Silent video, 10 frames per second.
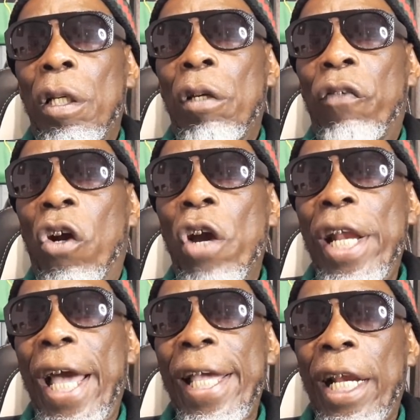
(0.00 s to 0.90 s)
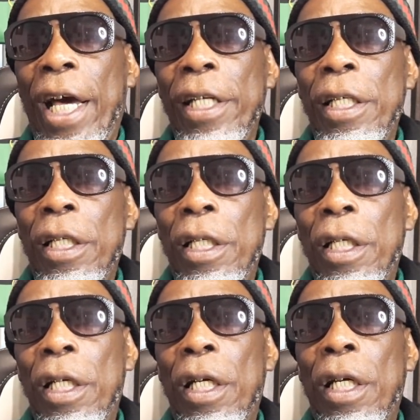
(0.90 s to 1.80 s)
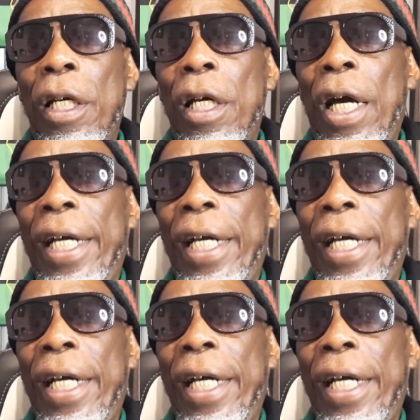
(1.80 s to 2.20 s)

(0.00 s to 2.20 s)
For going to England, a